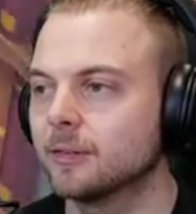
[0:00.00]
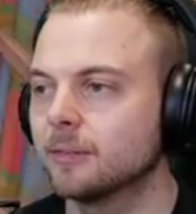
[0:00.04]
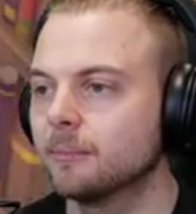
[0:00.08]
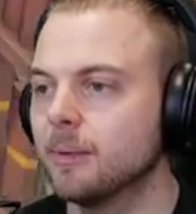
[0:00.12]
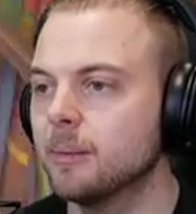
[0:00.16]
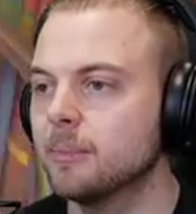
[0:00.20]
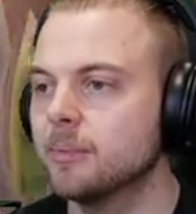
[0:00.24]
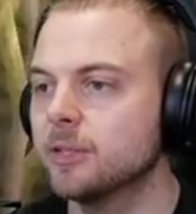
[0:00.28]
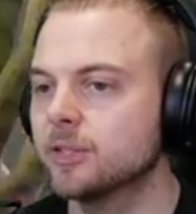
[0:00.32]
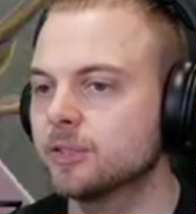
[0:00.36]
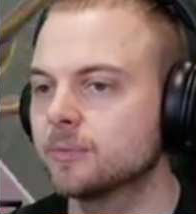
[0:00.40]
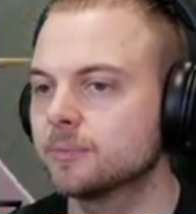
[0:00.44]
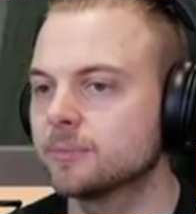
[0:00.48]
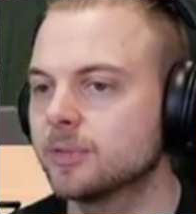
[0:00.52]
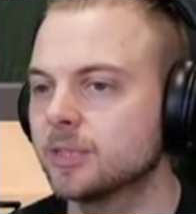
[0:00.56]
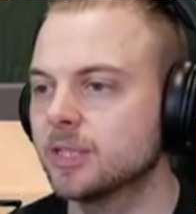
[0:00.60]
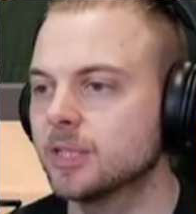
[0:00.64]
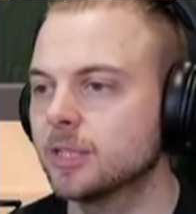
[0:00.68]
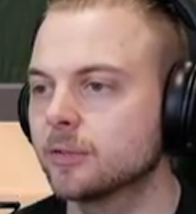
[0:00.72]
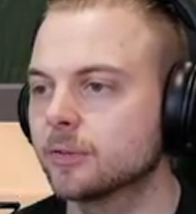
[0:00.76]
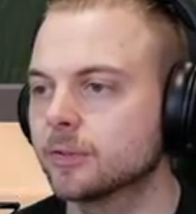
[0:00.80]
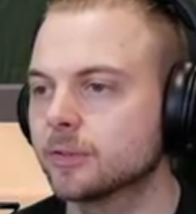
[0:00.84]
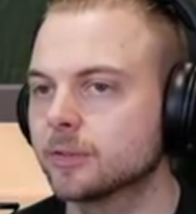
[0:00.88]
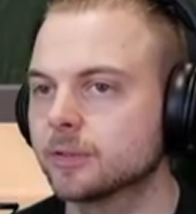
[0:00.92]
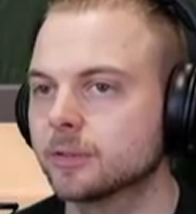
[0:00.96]
Maybe there's some
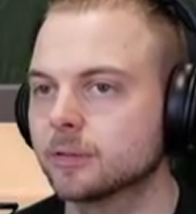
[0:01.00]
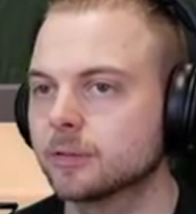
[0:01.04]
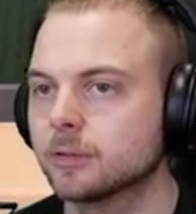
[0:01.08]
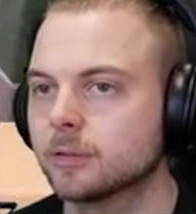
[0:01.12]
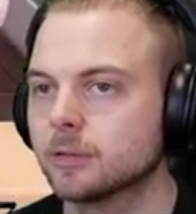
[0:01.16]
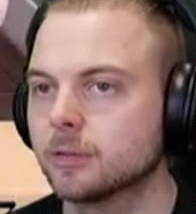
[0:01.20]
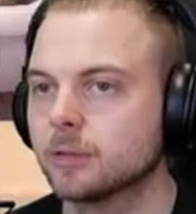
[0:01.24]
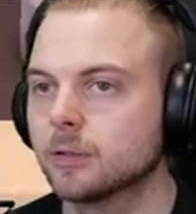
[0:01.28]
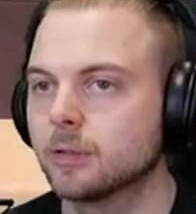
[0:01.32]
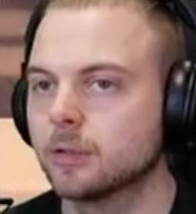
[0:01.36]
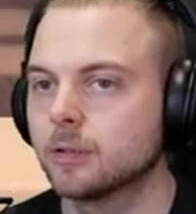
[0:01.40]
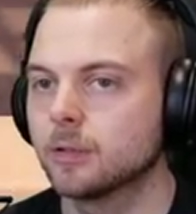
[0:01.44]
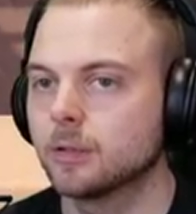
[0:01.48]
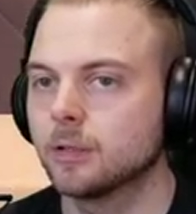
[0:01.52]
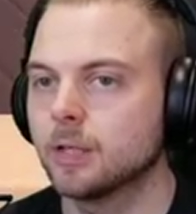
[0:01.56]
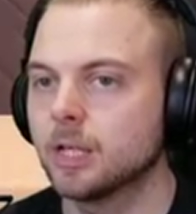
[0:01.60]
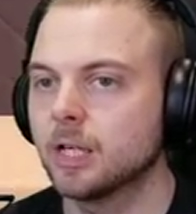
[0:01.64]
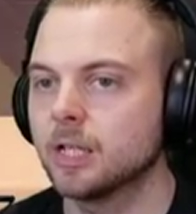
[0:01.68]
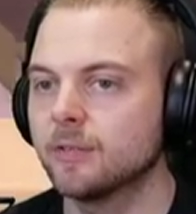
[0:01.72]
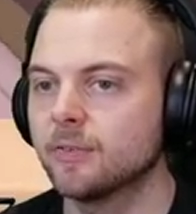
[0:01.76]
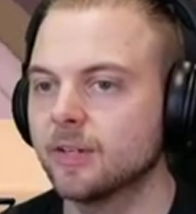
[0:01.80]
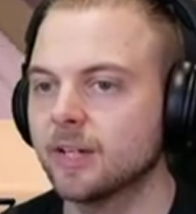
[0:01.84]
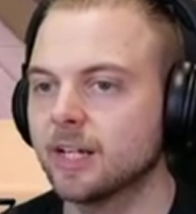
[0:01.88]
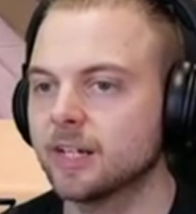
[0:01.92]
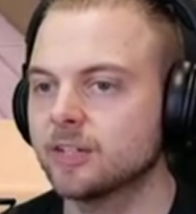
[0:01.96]
secrets.
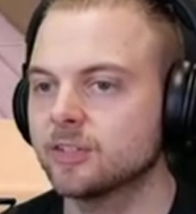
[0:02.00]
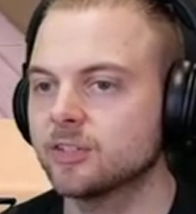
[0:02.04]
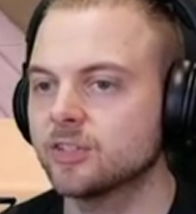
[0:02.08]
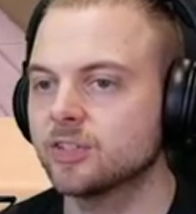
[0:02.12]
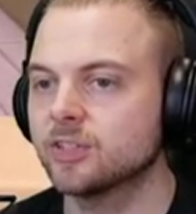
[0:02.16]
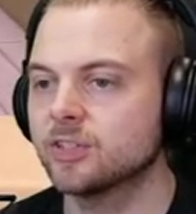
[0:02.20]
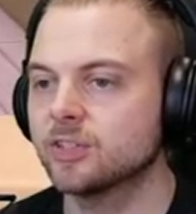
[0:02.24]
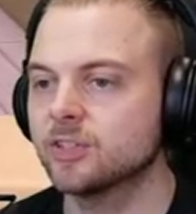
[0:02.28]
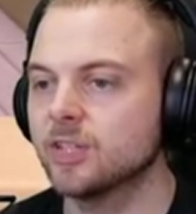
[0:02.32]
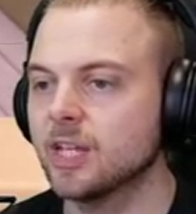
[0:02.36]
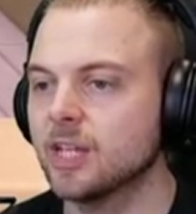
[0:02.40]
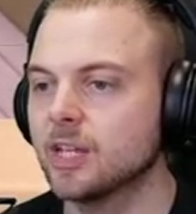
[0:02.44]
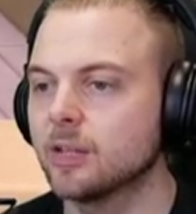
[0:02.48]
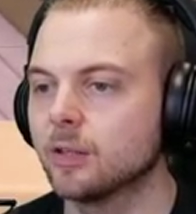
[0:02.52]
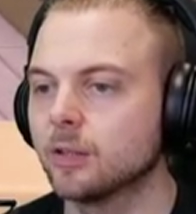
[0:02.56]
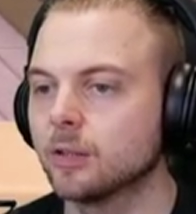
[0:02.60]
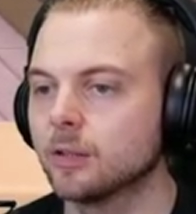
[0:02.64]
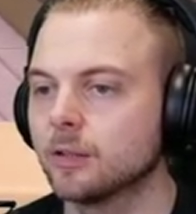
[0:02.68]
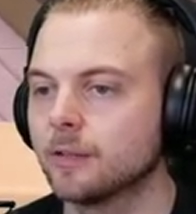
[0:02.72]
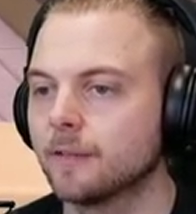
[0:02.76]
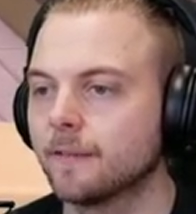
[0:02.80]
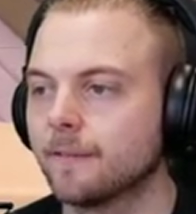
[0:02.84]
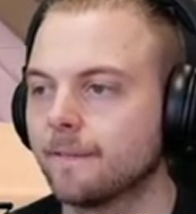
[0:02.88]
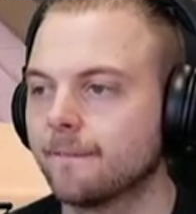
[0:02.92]
Anything I can steal?